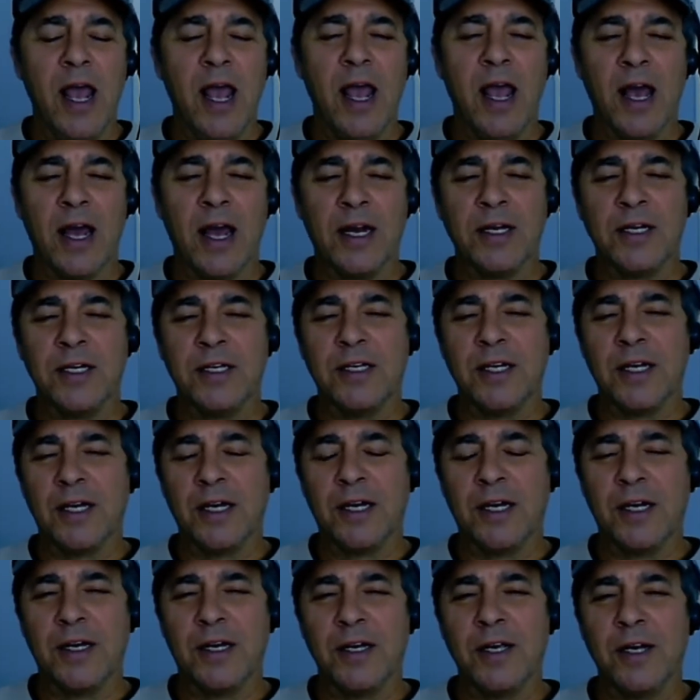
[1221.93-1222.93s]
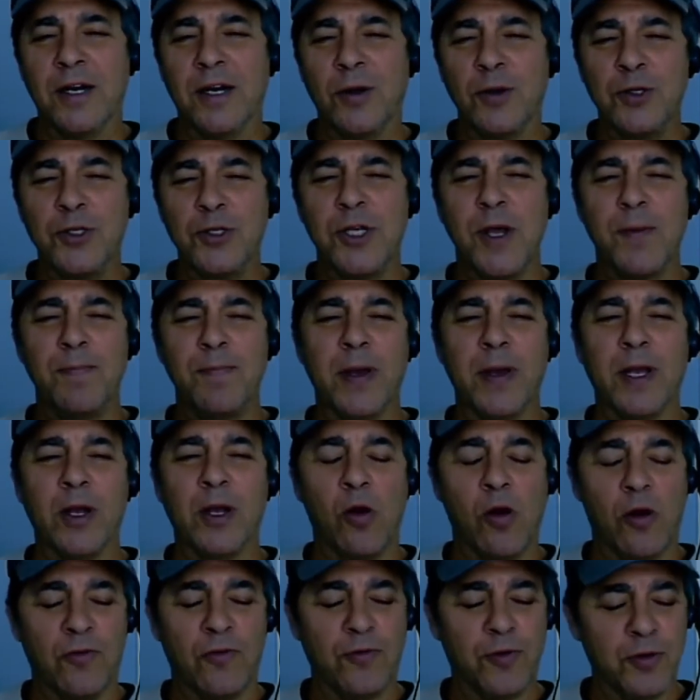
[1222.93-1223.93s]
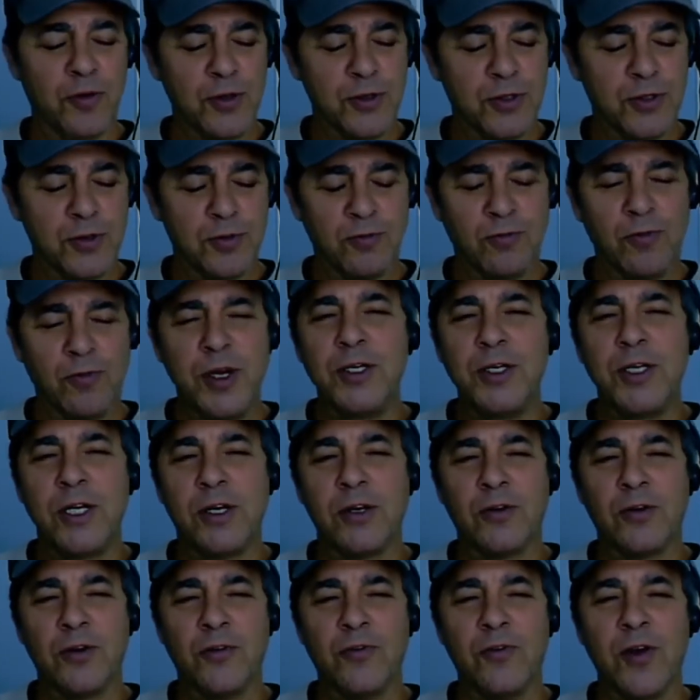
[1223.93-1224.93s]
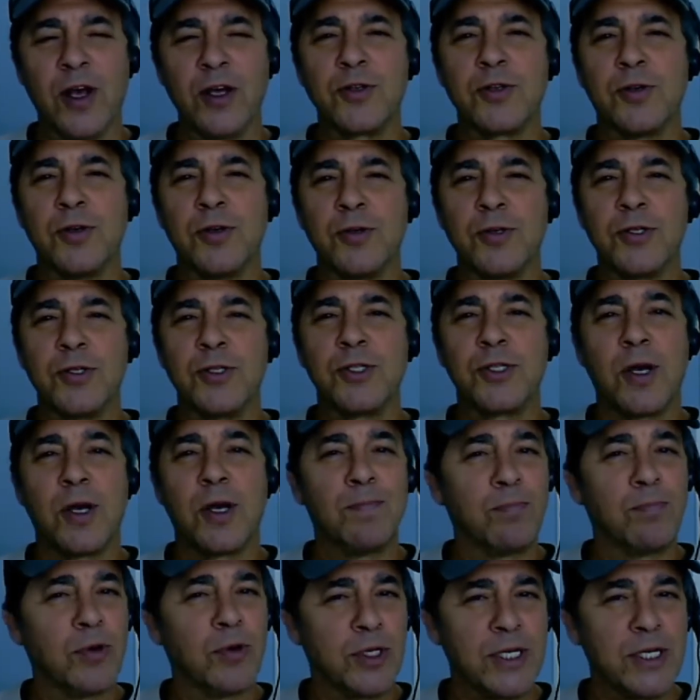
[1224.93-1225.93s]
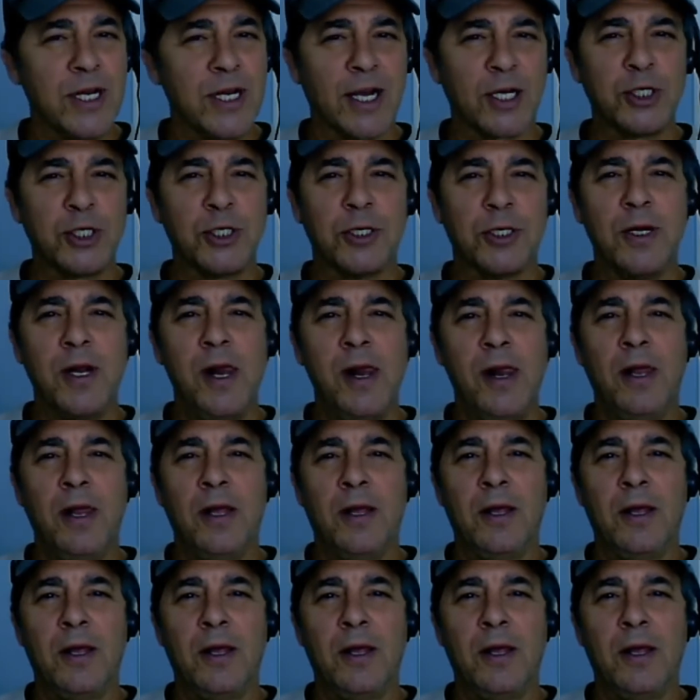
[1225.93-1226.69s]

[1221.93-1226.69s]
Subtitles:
And, SIPC offers retail investors some protection,